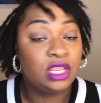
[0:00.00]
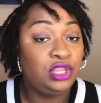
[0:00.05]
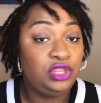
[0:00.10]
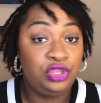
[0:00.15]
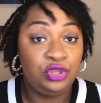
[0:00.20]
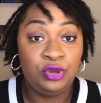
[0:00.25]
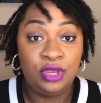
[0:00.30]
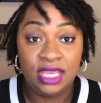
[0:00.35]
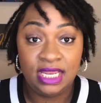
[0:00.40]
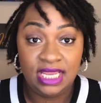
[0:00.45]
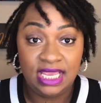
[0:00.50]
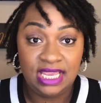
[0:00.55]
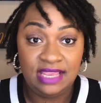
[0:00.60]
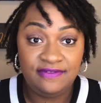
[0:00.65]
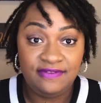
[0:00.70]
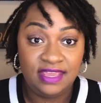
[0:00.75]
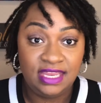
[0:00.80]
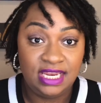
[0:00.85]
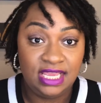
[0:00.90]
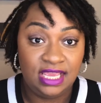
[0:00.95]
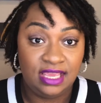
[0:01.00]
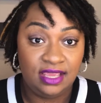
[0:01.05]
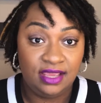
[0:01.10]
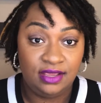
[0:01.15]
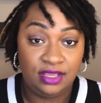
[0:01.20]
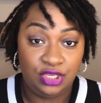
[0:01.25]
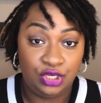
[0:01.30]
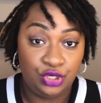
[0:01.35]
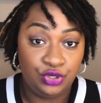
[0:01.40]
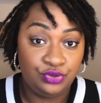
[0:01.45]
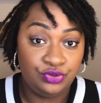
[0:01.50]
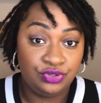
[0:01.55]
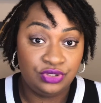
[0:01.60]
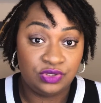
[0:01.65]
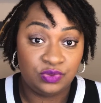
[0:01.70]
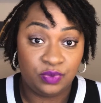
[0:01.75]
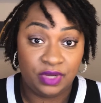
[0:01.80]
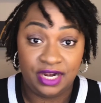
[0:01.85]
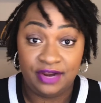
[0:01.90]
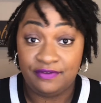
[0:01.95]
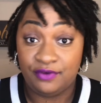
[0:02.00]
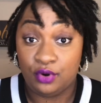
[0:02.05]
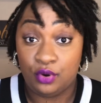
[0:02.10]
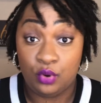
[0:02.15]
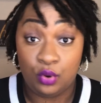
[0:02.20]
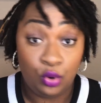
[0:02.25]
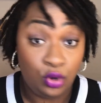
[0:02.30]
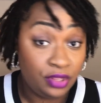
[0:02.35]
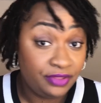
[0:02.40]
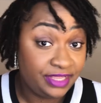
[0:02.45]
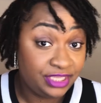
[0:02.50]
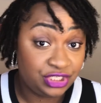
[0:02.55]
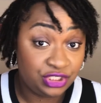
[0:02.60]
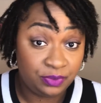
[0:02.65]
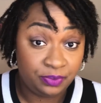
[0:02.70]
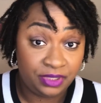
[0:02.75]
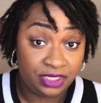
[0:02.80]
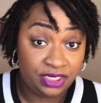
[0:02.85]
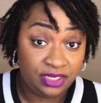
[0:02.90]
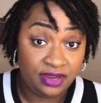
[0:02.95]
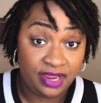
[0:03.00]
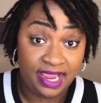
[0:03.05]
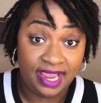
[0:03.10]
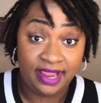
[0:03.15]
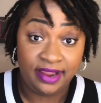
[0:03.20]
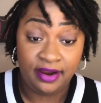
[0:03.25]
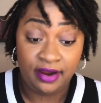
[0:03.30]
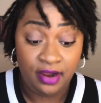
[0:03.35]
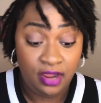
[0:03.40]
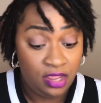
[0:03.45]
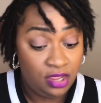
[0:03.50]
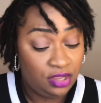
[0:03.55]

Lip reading: You can even use whatever oil that you put in your hair.